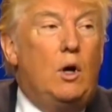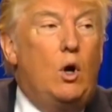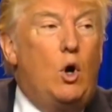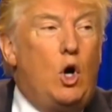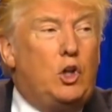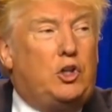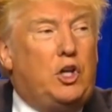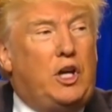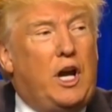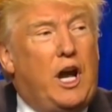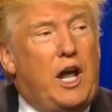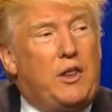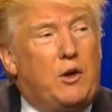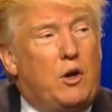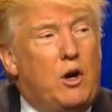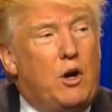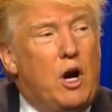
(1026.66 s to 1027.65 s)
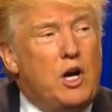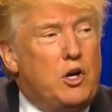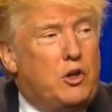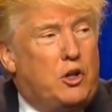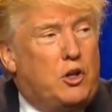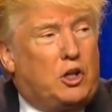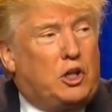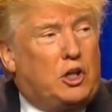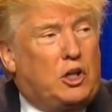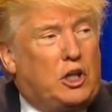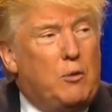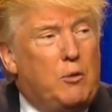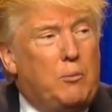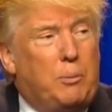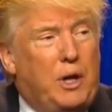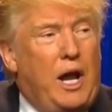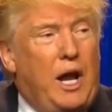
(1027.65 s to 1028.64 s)
Altogether, under the Clinton
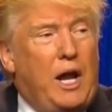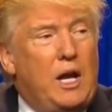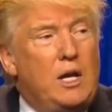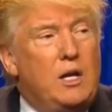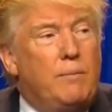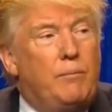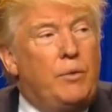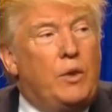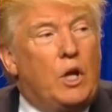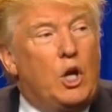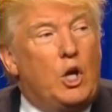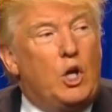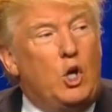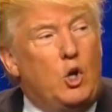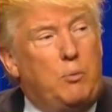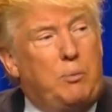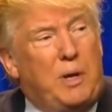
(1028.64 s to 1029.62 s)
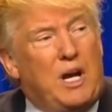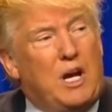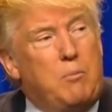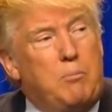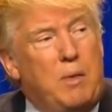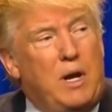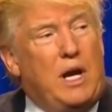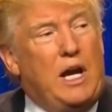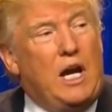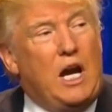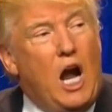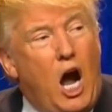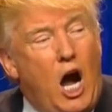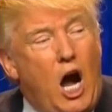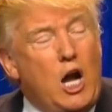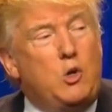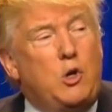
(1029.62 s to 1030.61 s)
plan, you'd be admitting
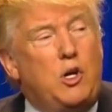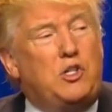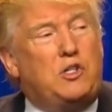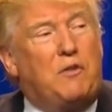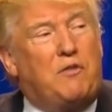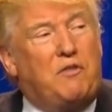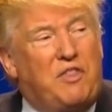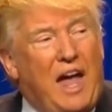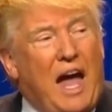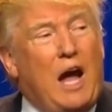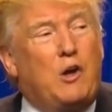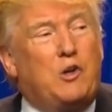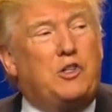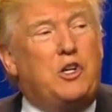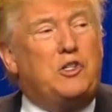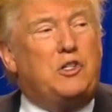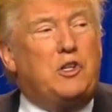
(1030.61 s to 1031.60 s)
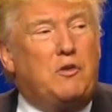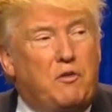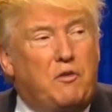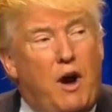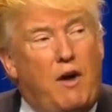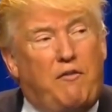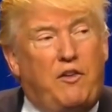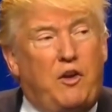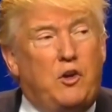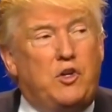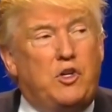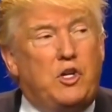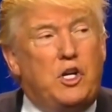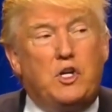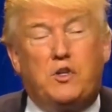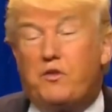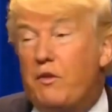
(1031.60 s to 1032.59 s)
hundreds of thousands of
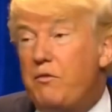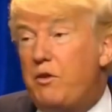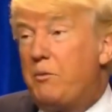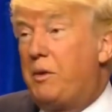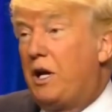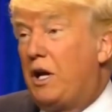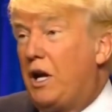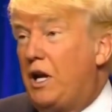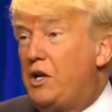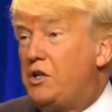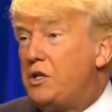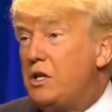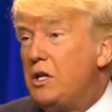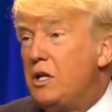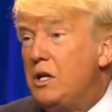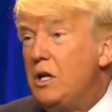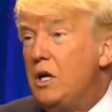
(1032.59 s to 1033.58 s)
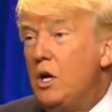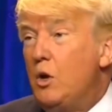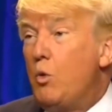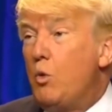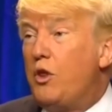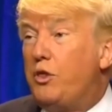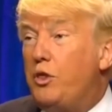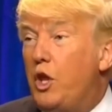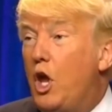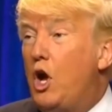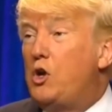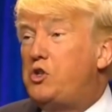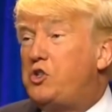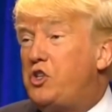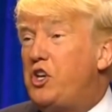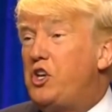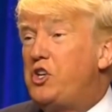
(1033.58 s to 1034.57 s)
refugees from the Middle East with no
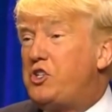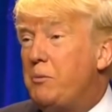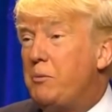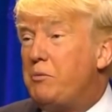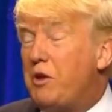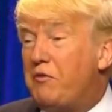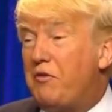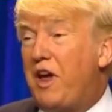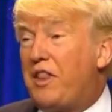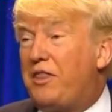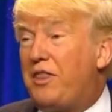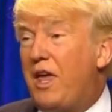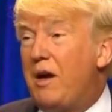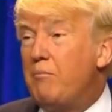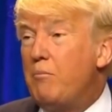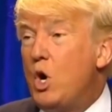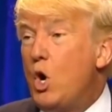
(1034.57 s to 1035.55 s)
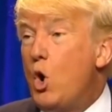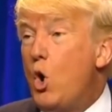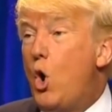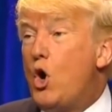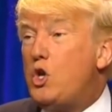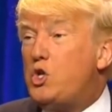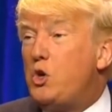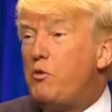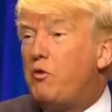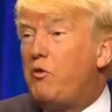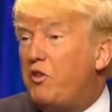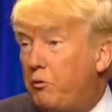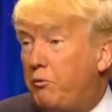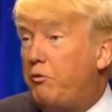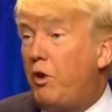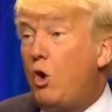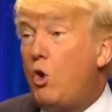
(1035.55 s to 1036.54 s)
system to vet them or
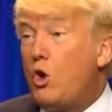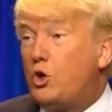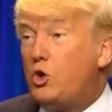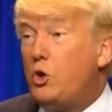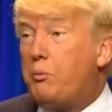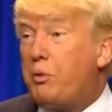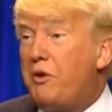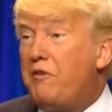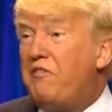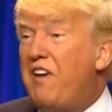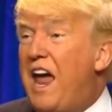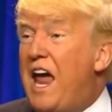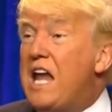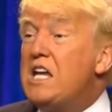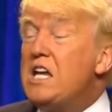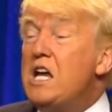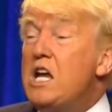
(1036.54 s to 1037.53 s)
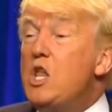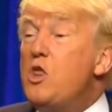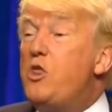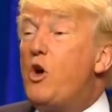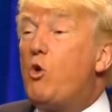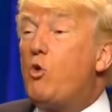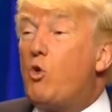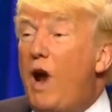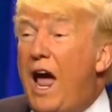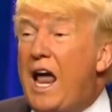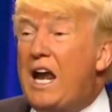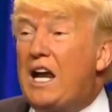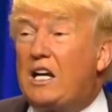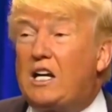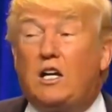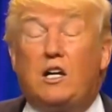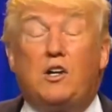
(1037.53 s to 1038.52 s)
to prevent the
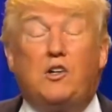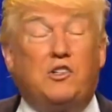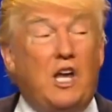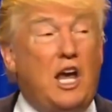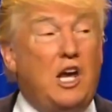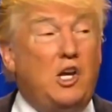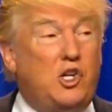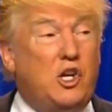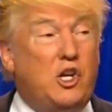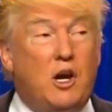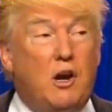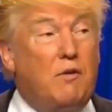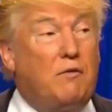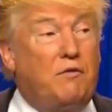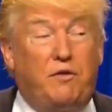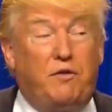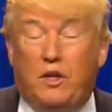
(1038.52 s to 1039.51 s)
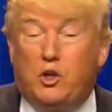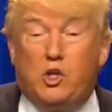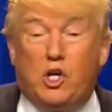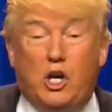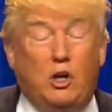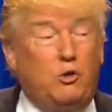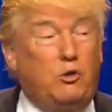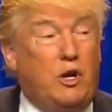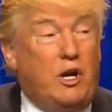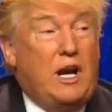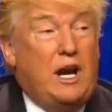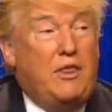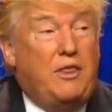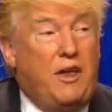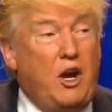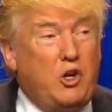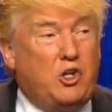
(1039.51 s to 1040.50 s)
radicalization of the children
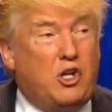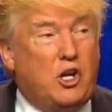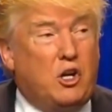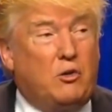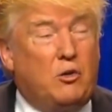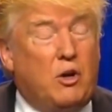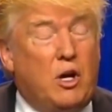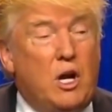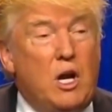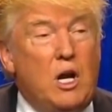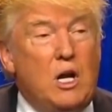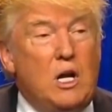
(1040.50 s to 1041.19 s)
and their children.